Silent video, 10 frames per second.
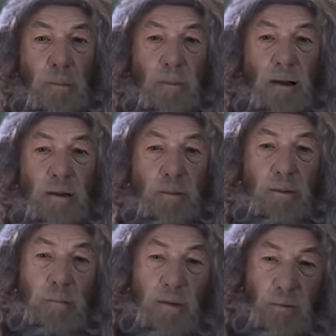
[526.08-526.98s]
and with
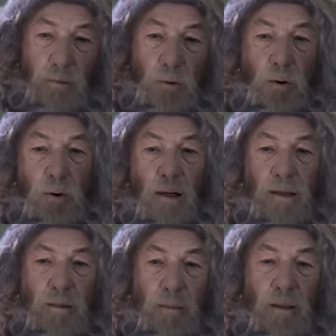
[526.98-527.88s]
a bit of
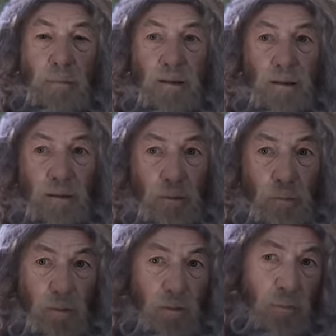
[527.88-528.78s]
wooing and maybe a little
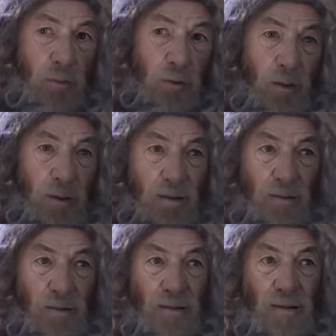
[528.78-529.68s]
bit of
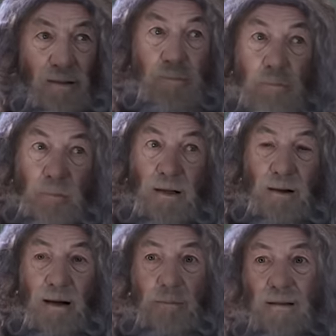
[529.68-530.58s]
spooning, then
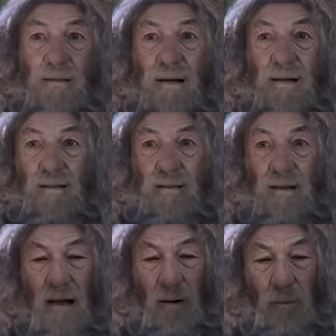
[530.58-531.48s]
9 months later,
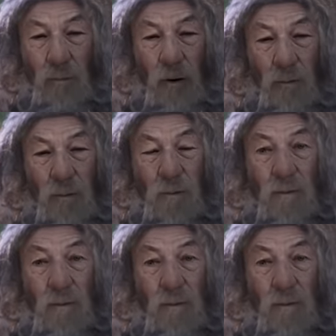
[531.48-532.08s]
out pops